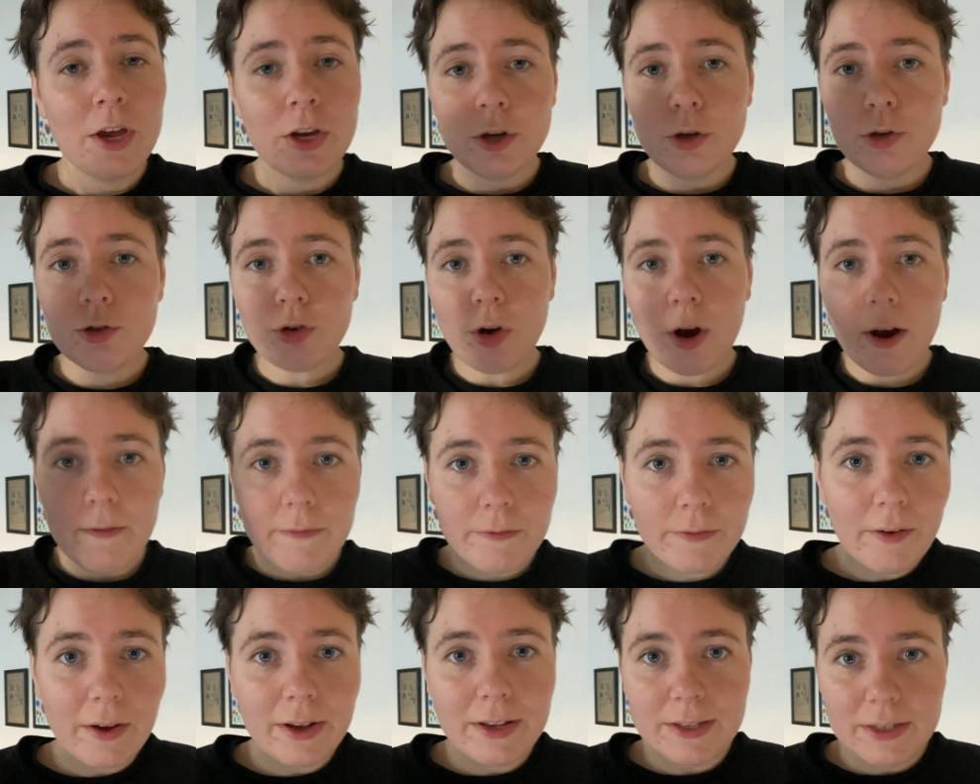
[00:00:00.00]
You try and
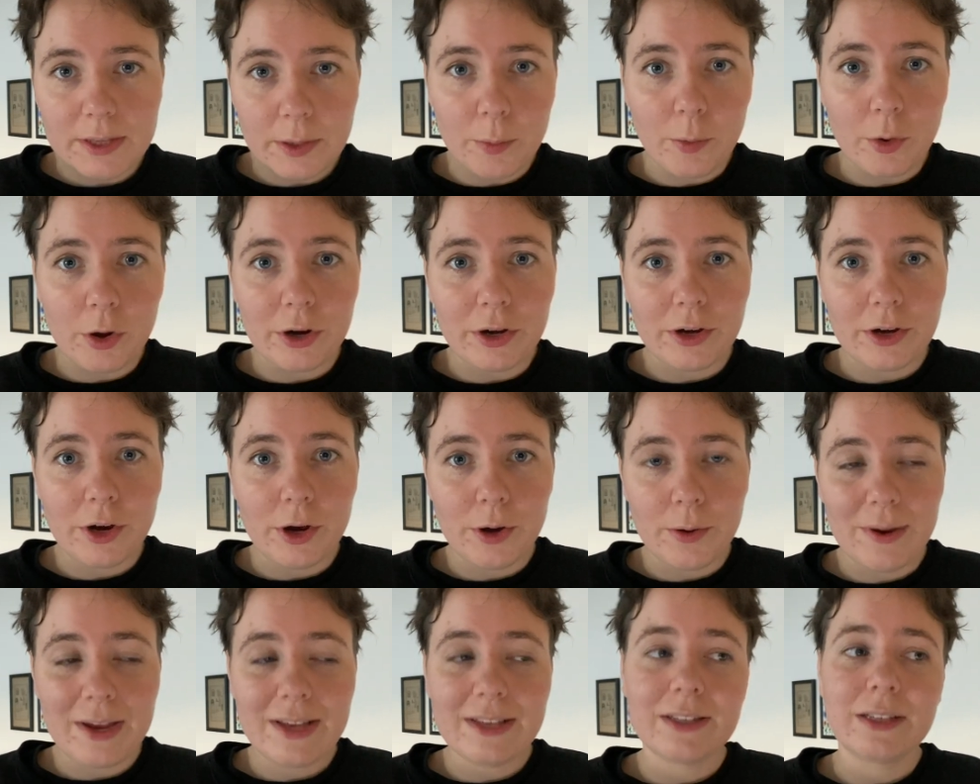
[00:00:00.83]
find someone
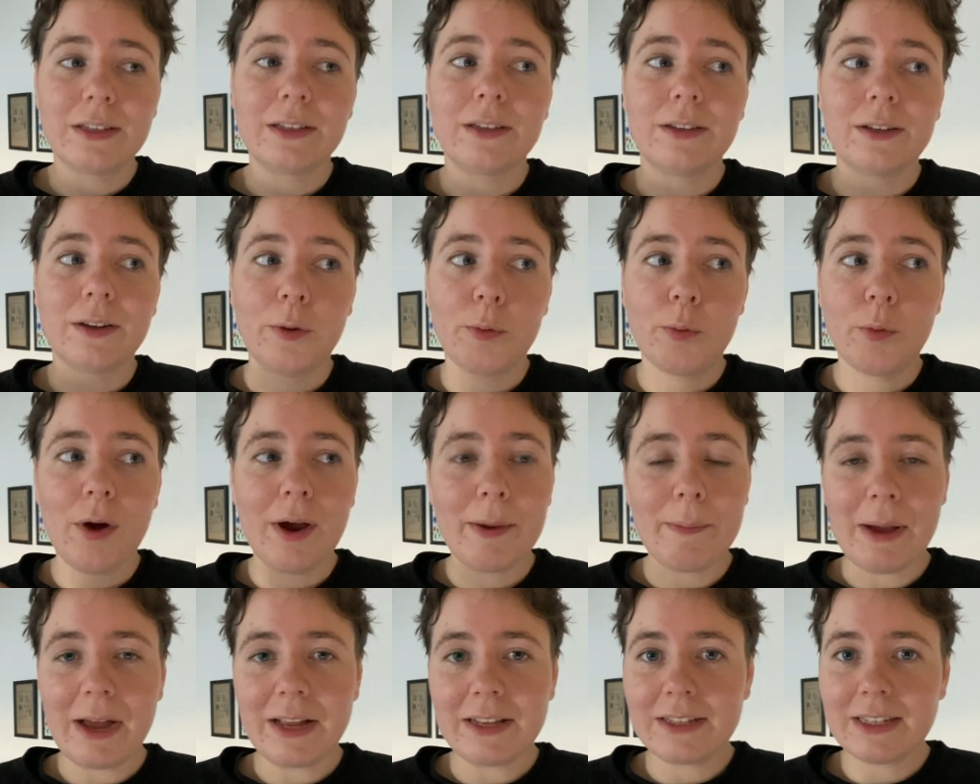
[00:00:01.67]
who isn't a
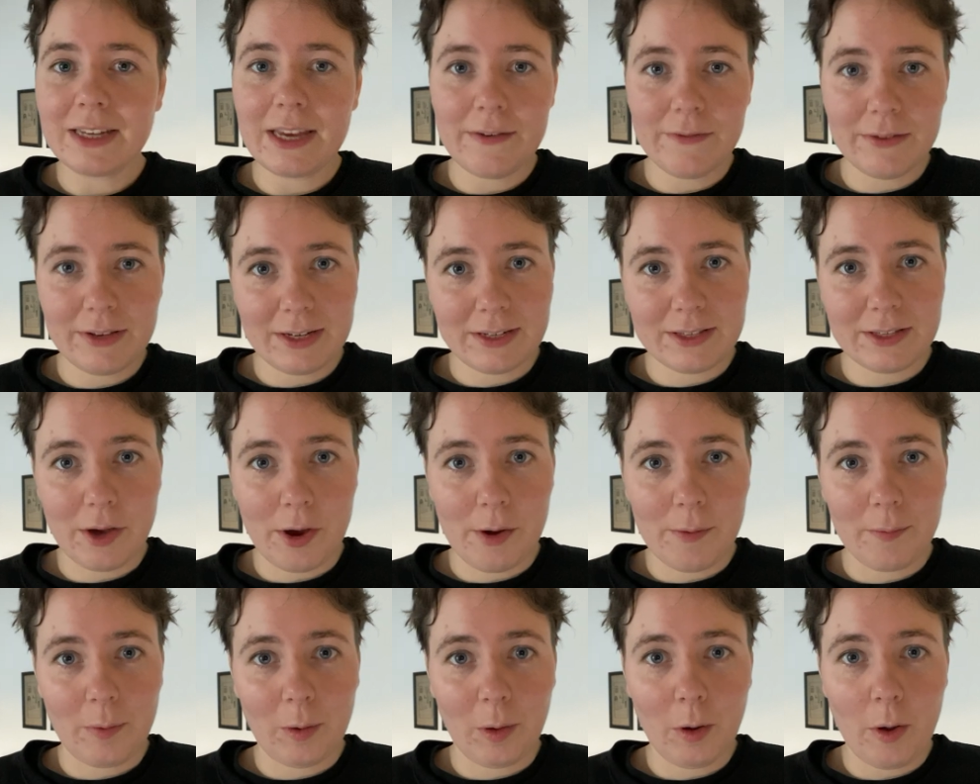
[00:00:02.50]
white man to give an
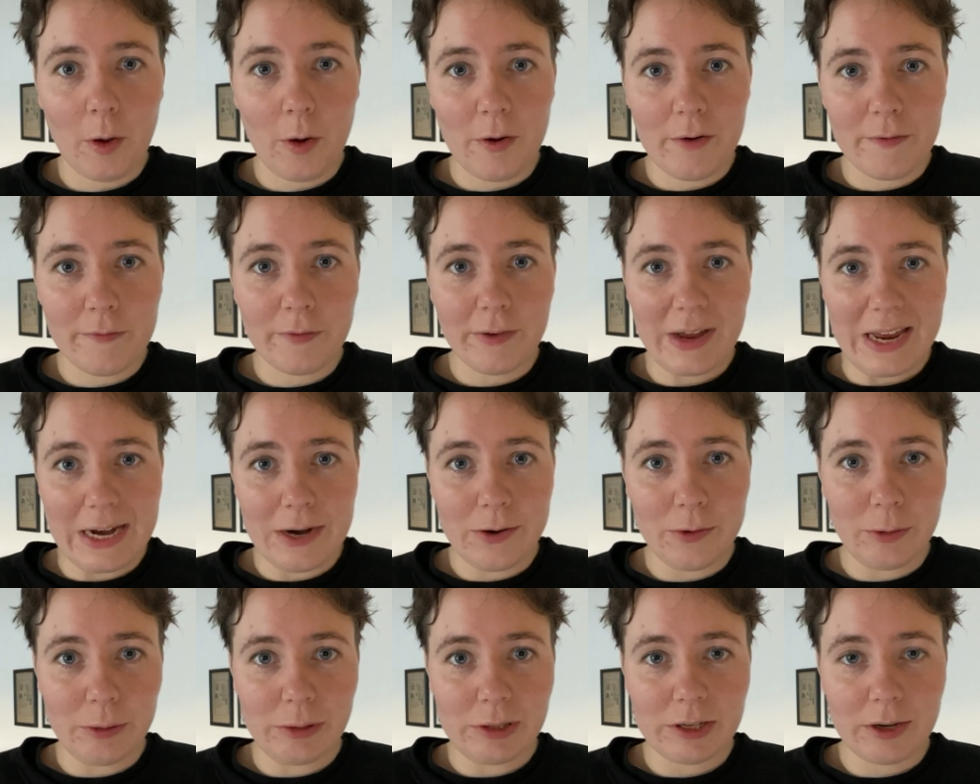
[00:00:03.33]
example of in
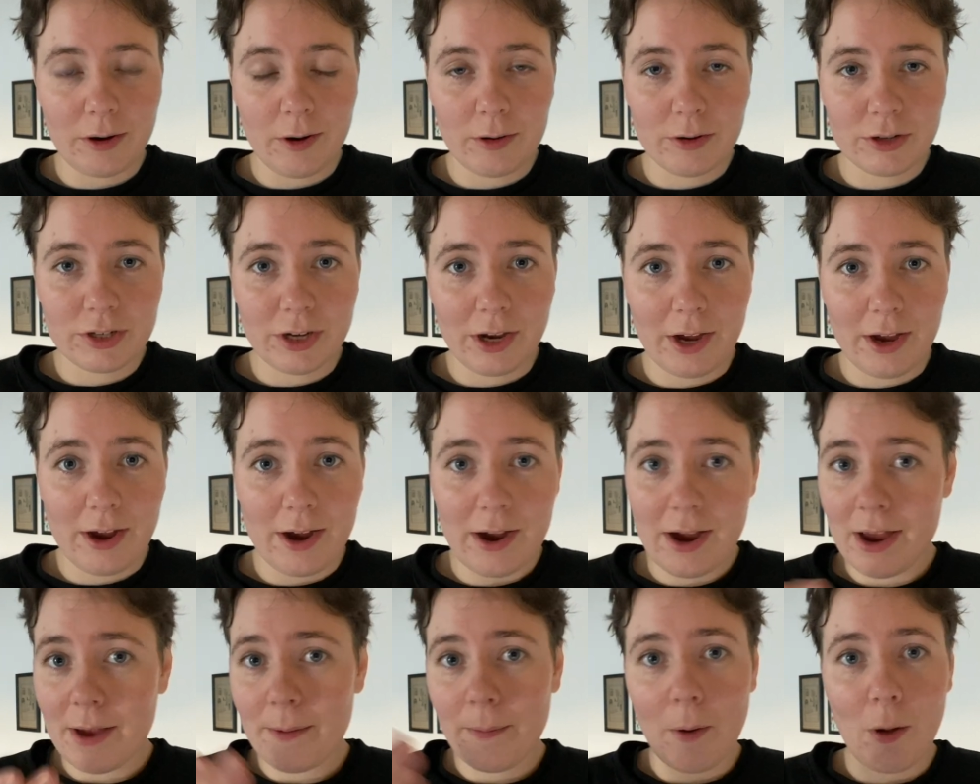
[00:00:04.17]
horticulture.
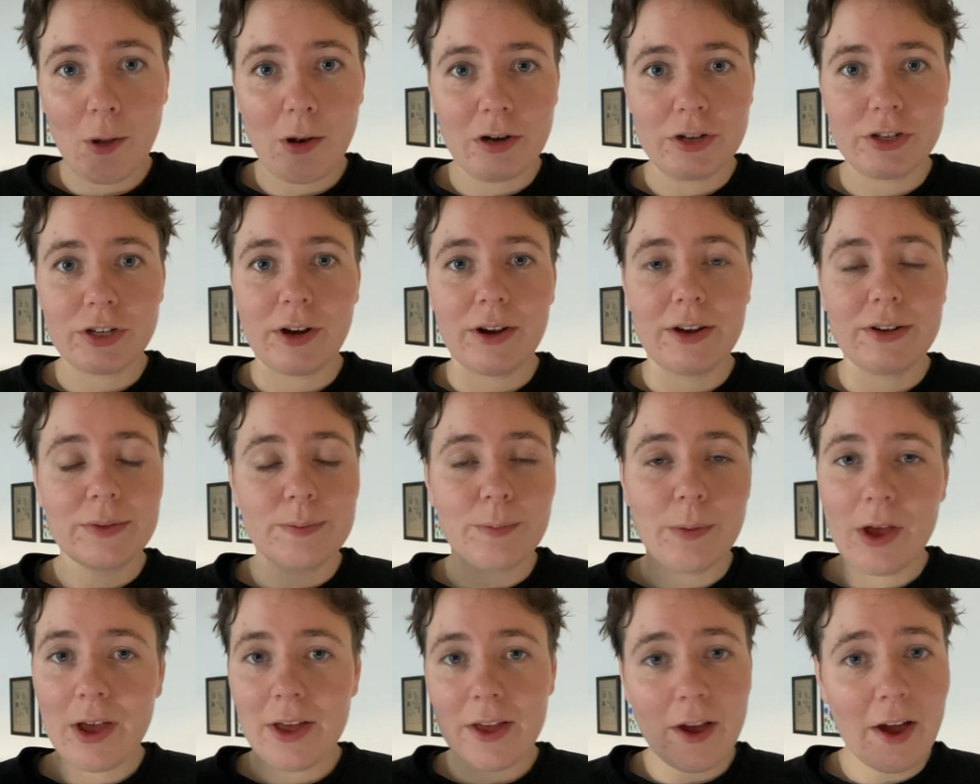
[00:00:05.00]
I apologize,
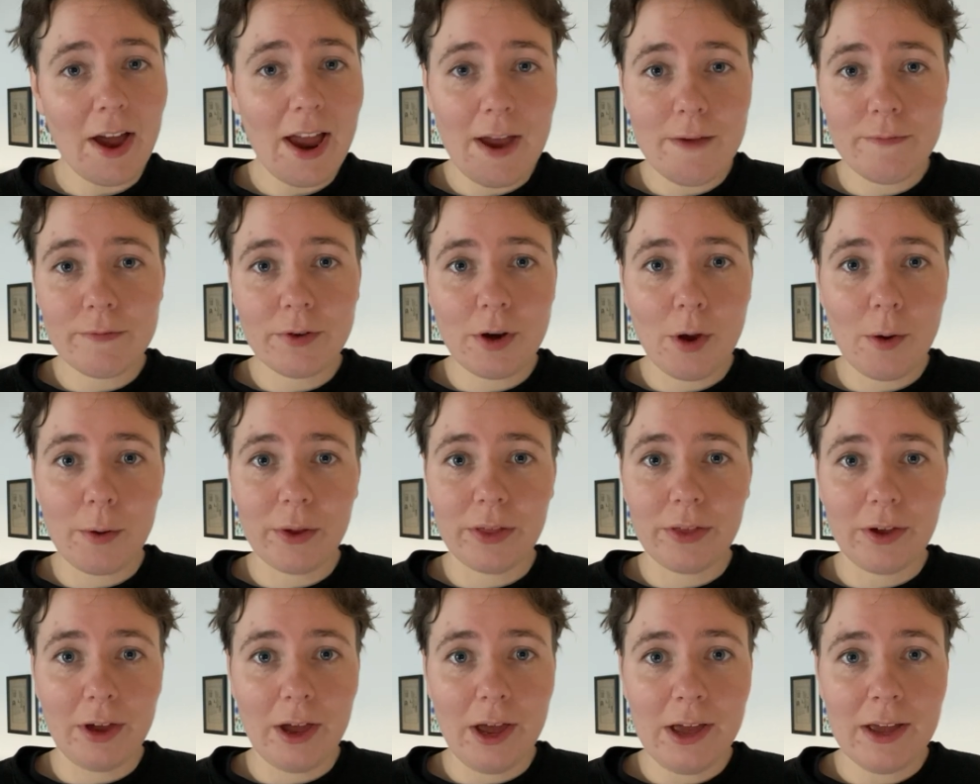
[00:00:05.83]
but I have no
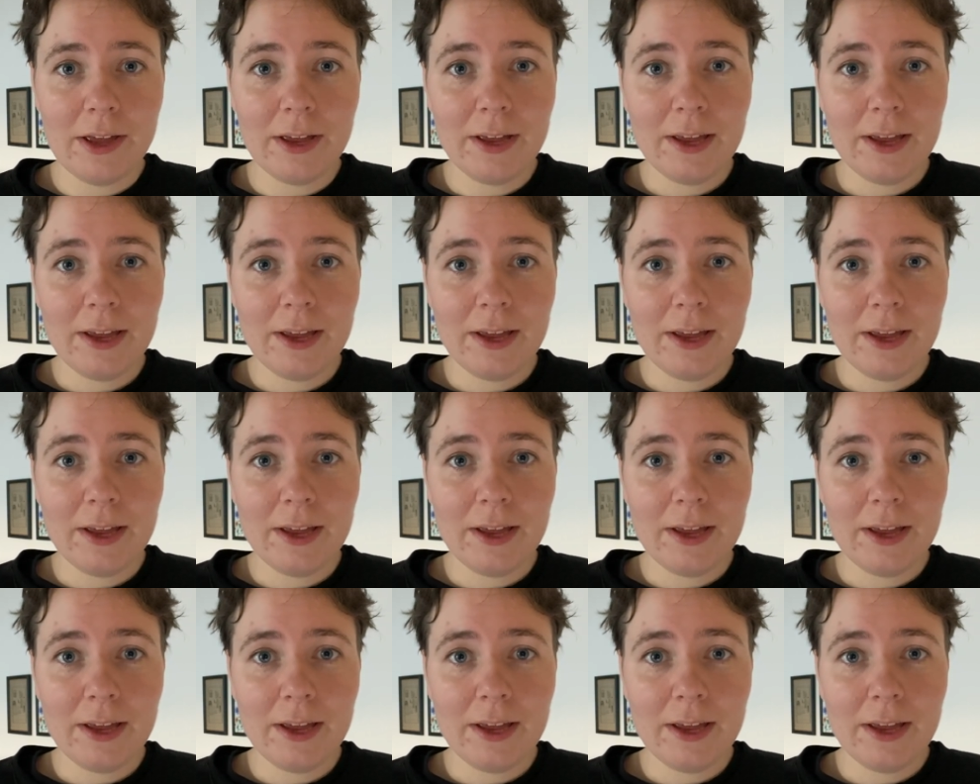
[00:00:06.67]
other